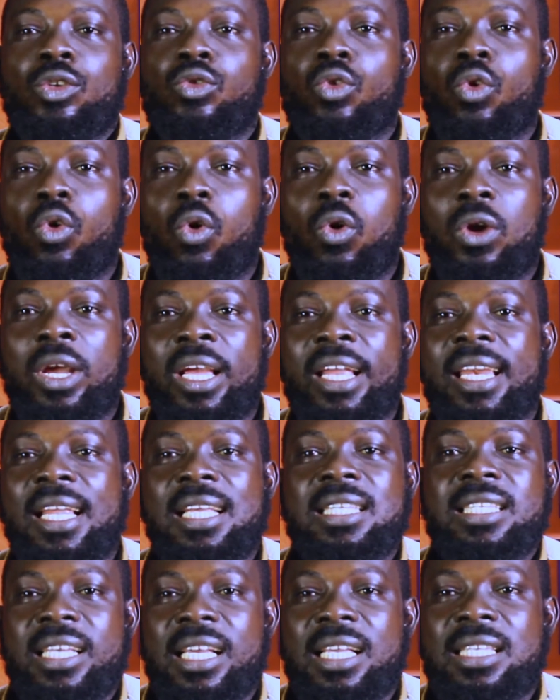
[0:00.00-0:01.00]
So in
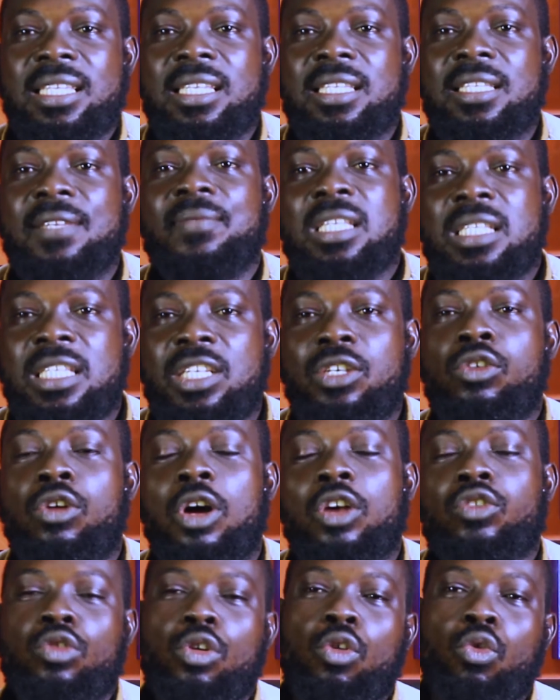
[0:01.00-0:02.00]
these cases,
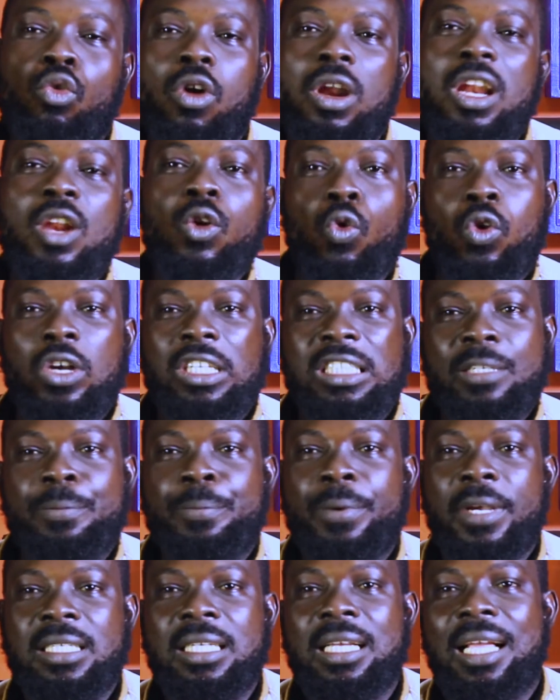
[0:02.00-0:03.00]
serious or chronic
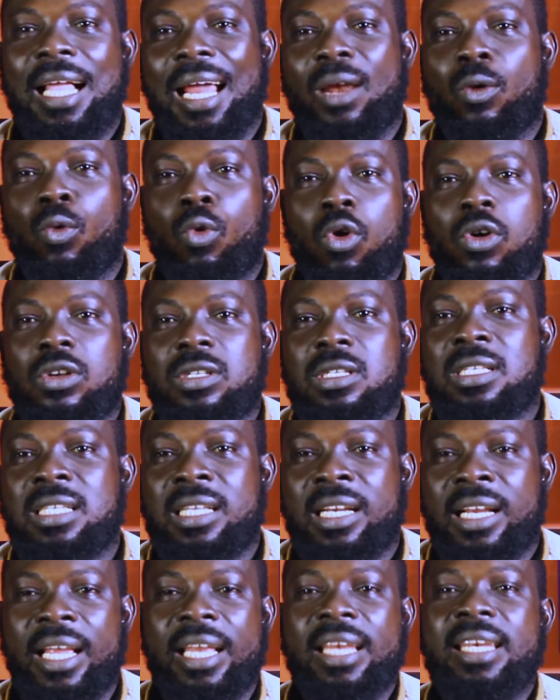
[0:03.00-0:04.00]
constipation can cause
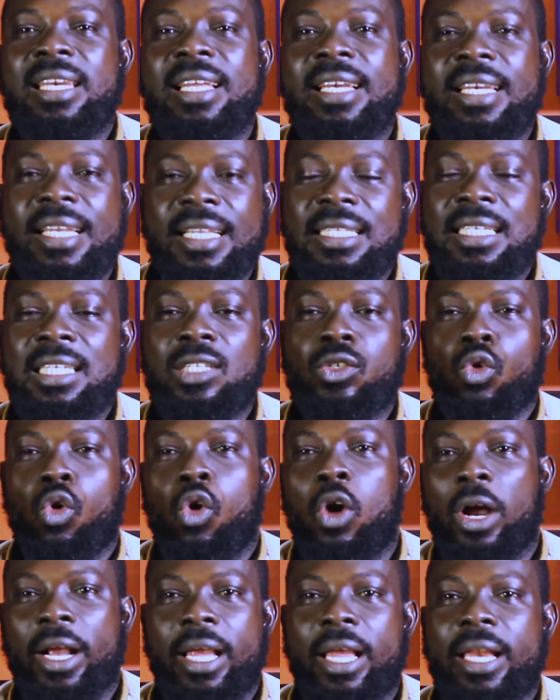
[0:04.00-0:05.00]
kidney disease
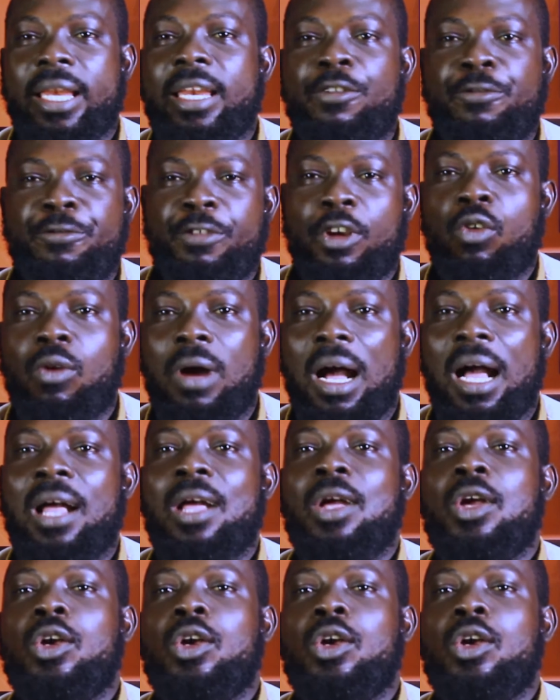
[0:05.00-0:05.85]
or kidney failure.